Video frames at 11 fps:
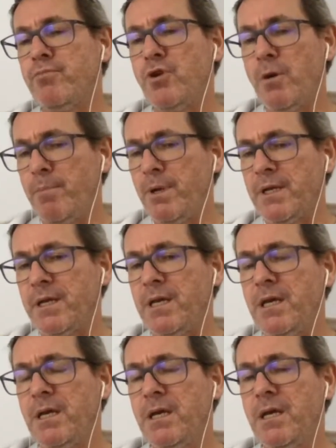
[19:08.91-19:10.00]

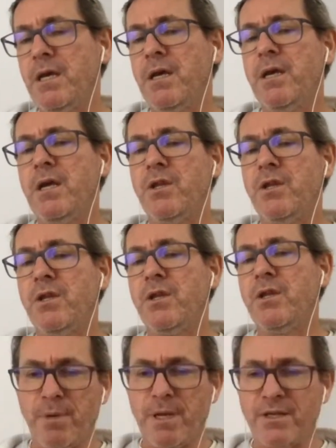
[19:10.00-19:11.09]
properly in the
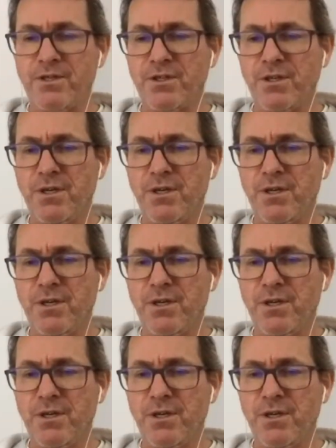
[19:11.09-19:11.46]
first place.